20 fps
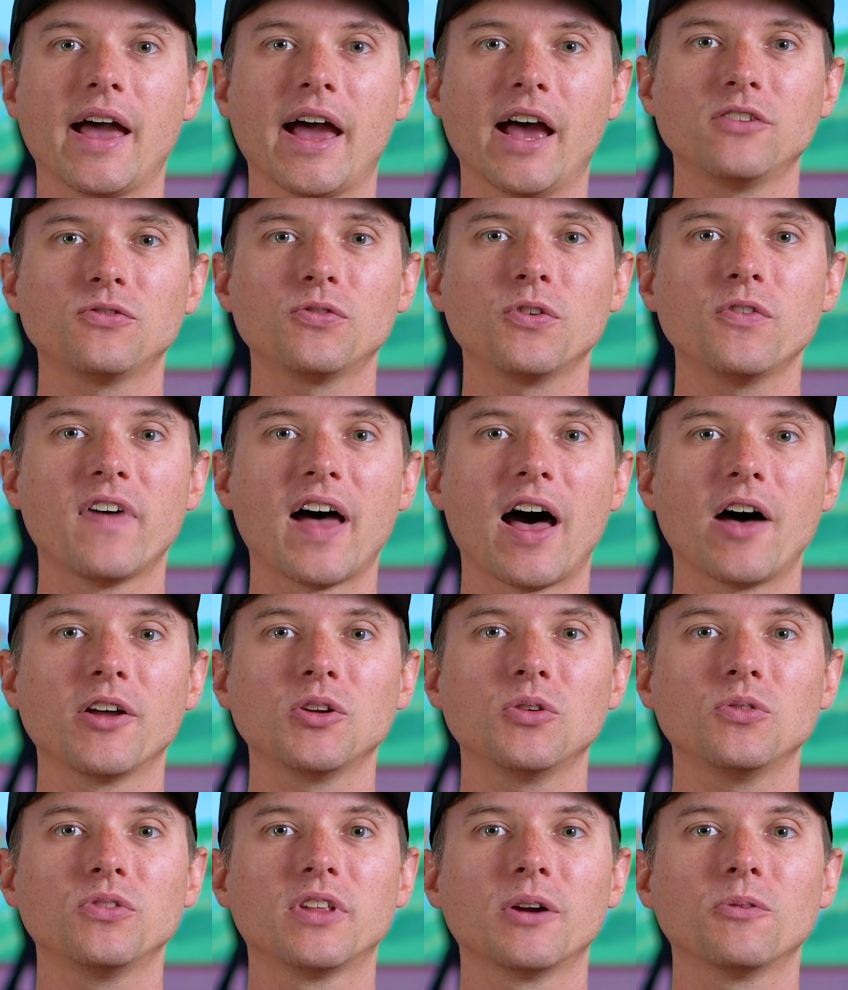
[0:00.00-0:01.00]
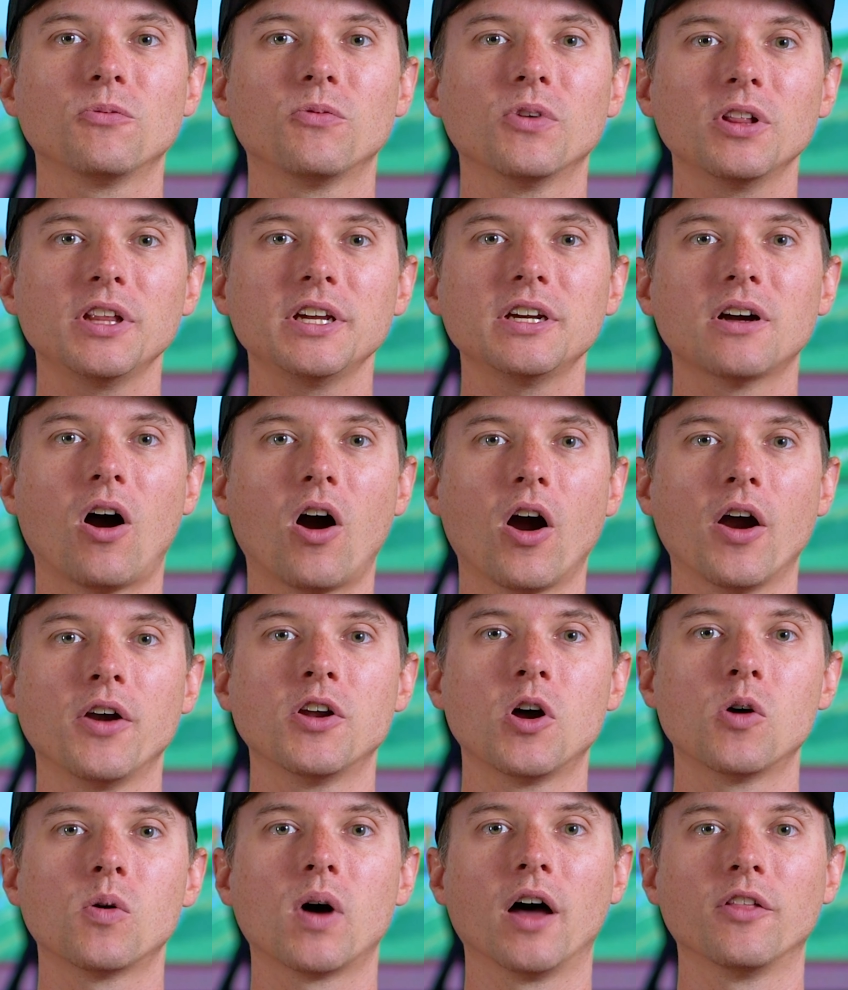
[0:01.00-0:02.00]
As for value, there really are
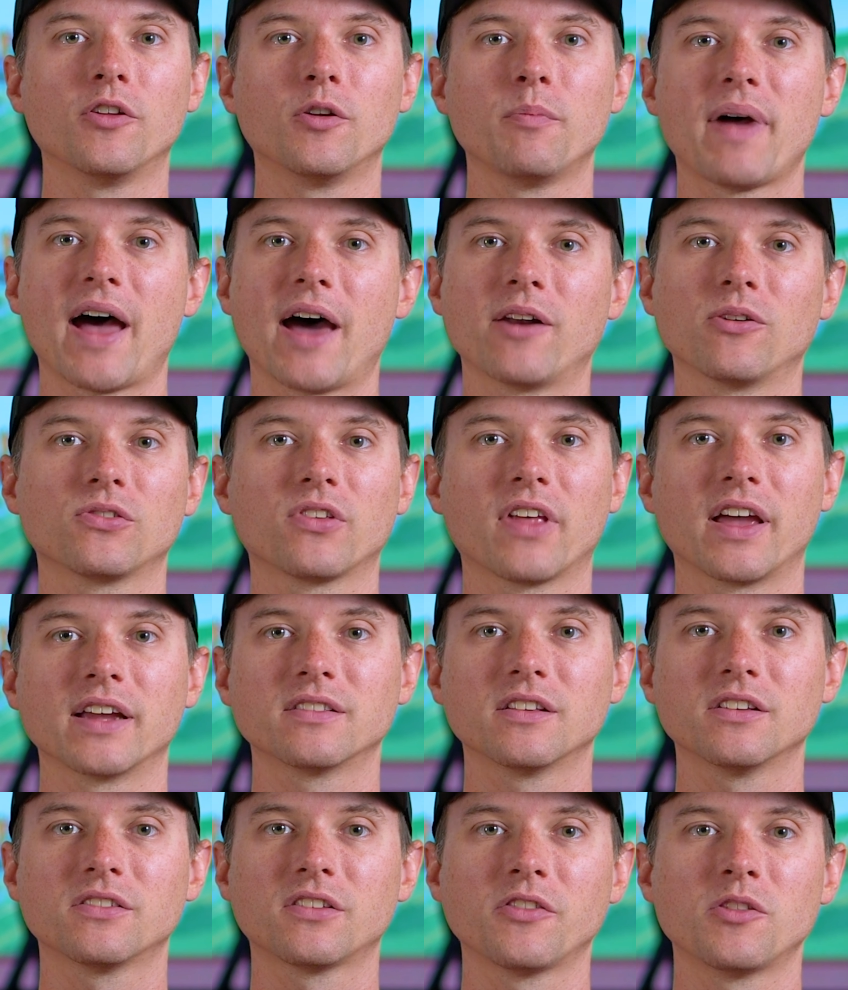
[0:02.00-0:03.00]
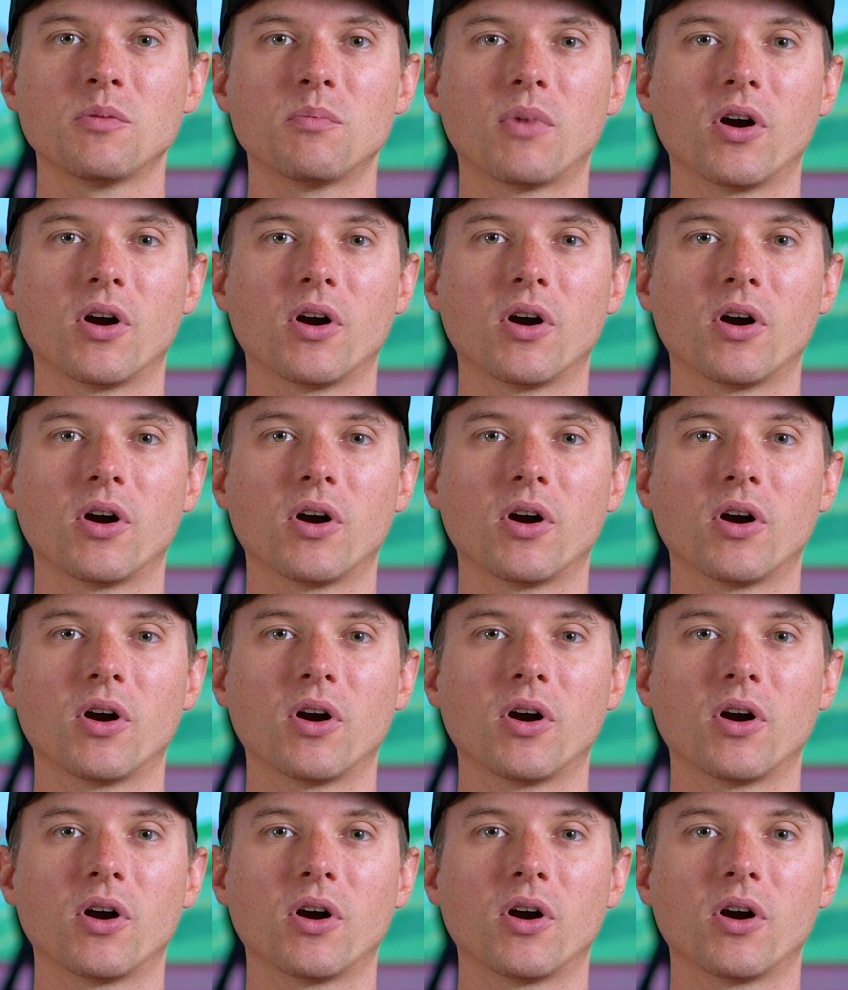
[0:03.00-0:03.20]
no other paddles like this on the